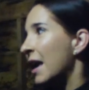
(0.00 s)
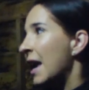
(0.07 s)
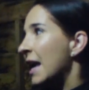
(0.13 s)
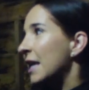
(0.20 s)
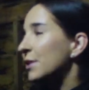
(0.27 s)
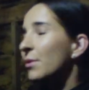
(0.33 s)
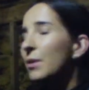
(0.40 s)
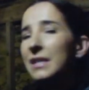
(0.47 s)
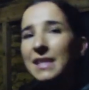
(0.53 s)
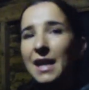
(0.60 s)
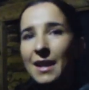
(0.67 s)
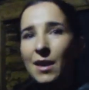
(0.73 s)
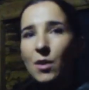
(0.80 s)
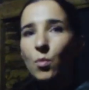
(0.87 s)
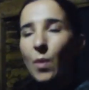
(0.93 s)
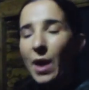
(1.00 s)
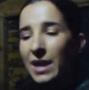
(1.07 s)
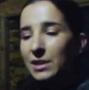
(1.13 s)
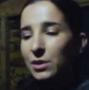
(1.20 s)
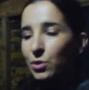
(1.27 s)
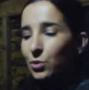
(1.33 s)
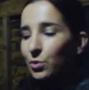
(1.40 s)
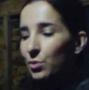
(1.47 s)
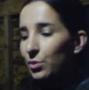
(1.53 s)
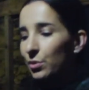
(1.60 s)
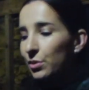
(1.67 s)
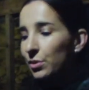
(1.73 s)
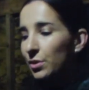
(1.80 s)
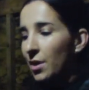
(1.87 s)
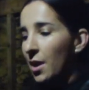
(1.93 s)
he's not exactly a wet
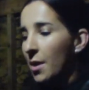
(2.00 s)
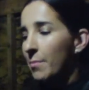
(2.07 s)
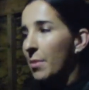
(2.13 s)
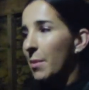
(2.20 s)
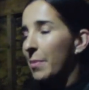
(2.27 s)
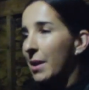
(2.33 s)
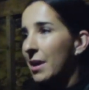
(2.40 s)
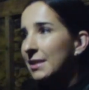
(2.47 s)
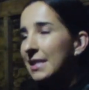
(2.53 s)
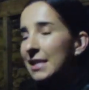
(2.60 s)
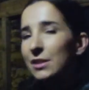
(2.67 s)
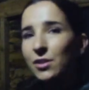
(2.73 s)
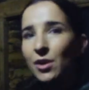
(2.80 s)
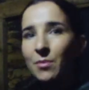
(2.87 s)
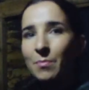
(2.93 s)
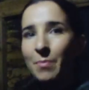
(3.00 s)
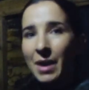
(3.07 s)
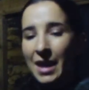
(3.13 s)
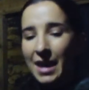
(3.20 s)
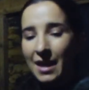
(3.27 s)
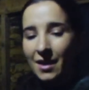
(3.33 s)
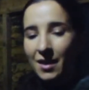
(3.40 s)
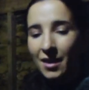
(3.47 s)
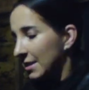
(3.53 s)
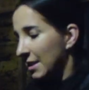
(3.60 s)
horse, but because he's so big,